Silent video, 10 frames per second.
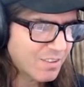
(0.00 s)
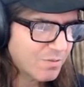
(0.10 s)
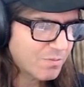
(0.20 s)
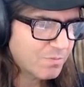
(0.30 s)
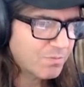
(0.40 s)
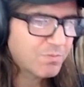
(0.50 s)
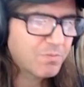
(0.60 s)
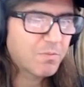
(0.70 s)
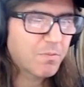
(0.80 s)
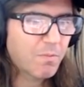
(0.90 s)
Have heard you
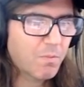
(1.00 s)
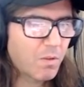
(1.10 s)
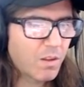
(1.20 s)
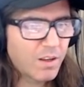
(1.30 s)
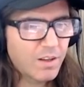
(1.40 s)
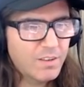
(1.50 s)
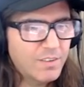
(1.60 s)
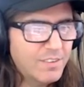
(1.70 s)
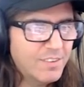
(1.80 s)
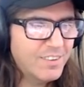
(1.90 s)
there, Jim. What a peach of a
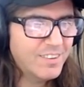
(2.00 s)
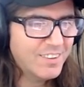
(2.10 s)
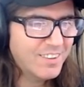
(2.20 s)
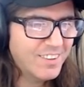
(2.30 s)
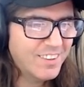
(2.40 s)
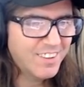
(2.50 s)
left hook that was.